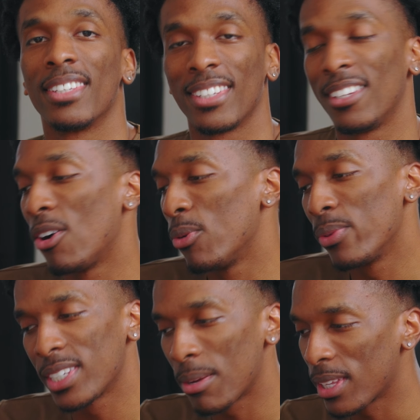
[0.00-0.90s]
You know, it
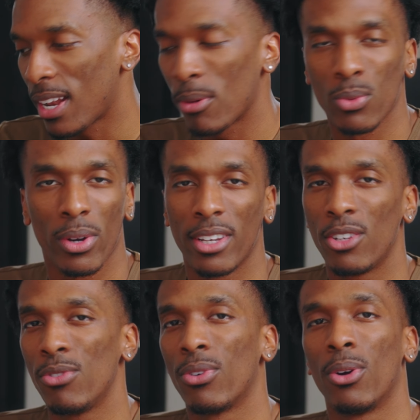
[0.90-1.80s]
was something I was wanting to
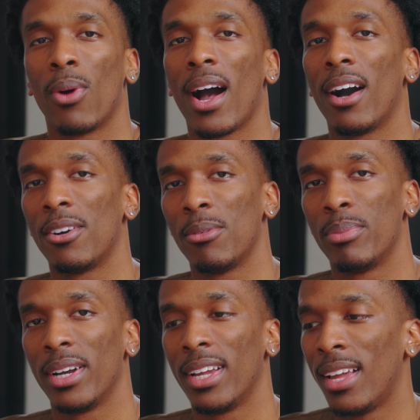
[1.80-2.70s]
do for a while,
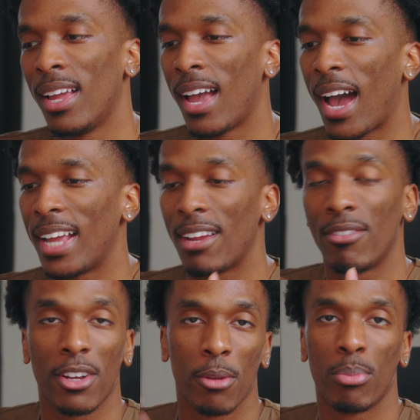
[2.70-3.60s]
but I
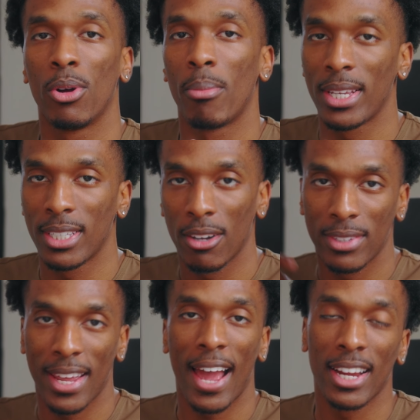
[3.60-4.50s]
never could pull myself
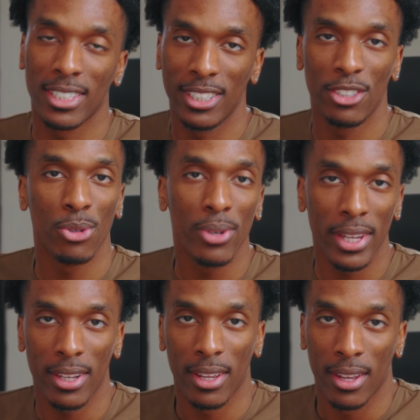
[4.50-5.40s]
to actually do
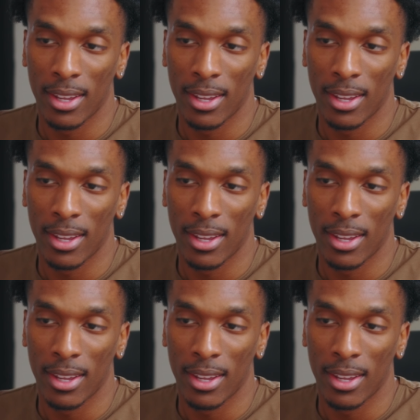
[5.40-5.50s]
it.